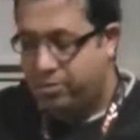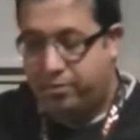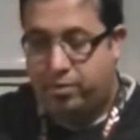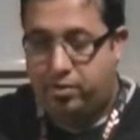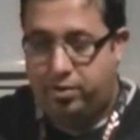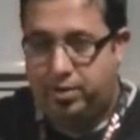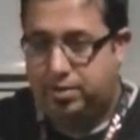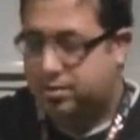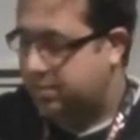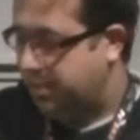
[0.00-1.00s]
move at all in
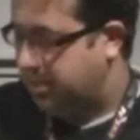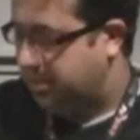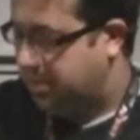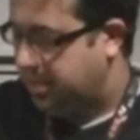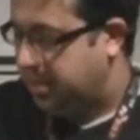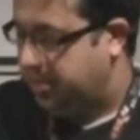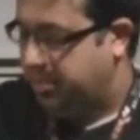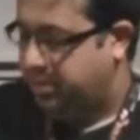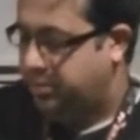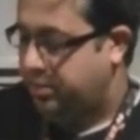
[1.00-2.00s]
this in this particular
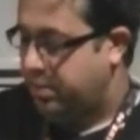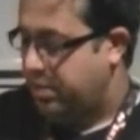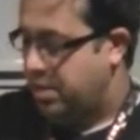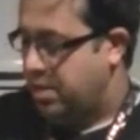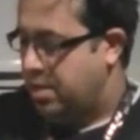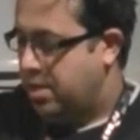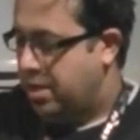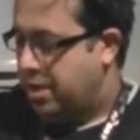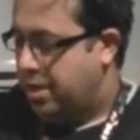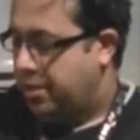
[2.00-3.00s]
build.
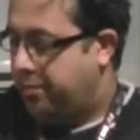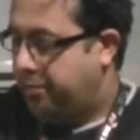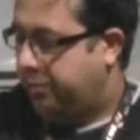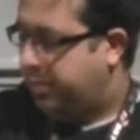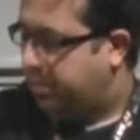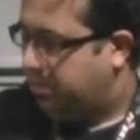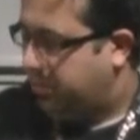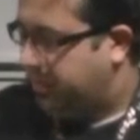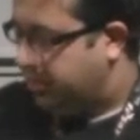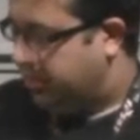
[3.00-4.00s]
Um,
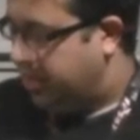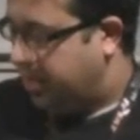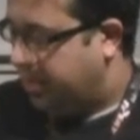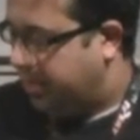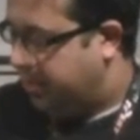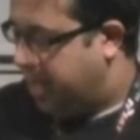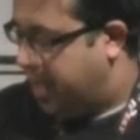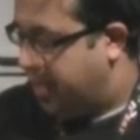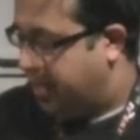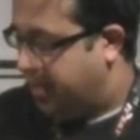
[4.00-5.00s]
probably a good thing. Don't want to
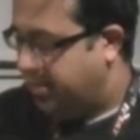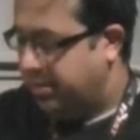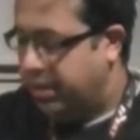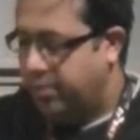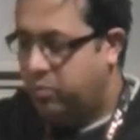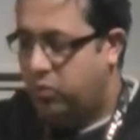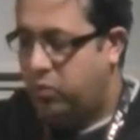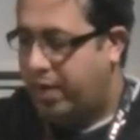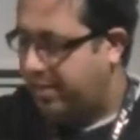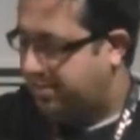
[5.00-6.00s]
add any any more
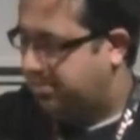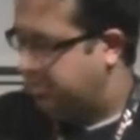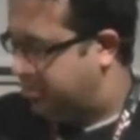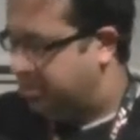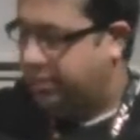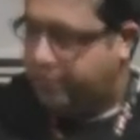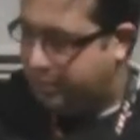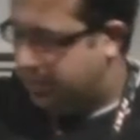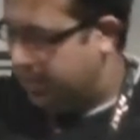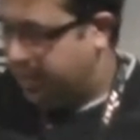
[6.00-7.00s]
weight to put
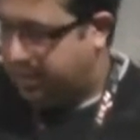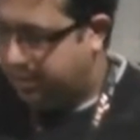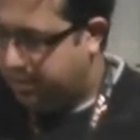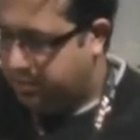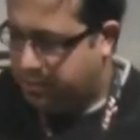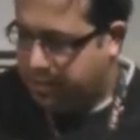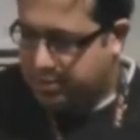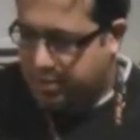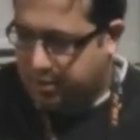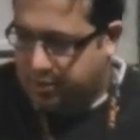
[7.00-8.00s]
servos in and get those running.
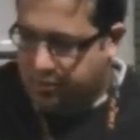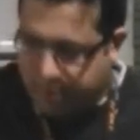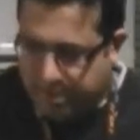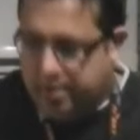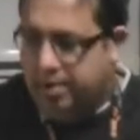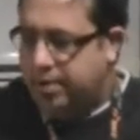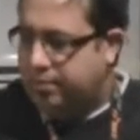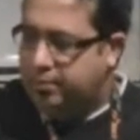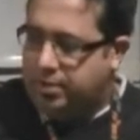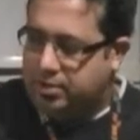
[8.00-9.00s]
So
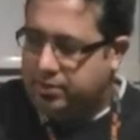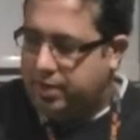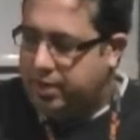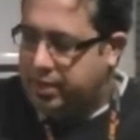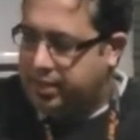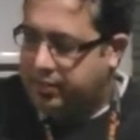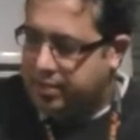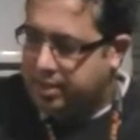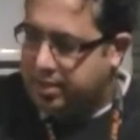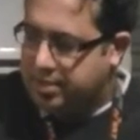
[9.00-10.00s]
those are fine, leave
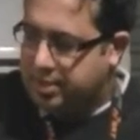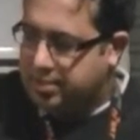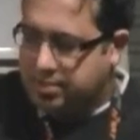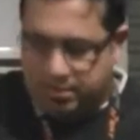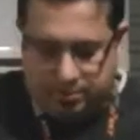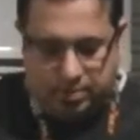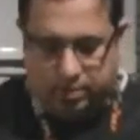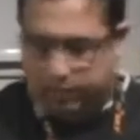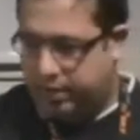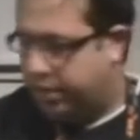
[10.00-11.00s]
those as is.
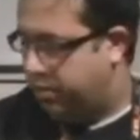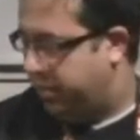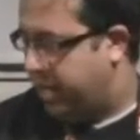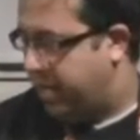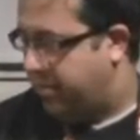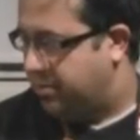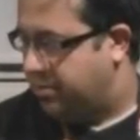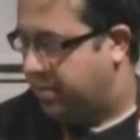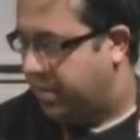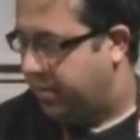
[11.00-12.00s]
So really all we have
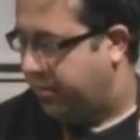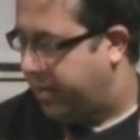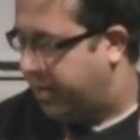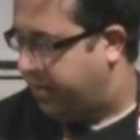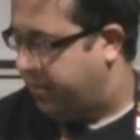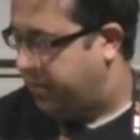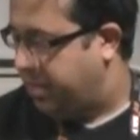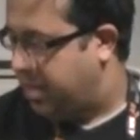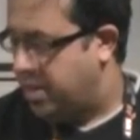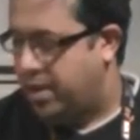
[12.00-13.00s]
is the elevator
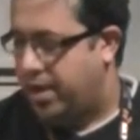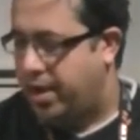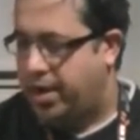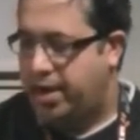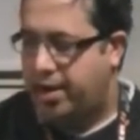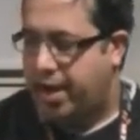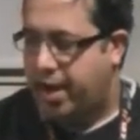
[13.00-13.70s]
and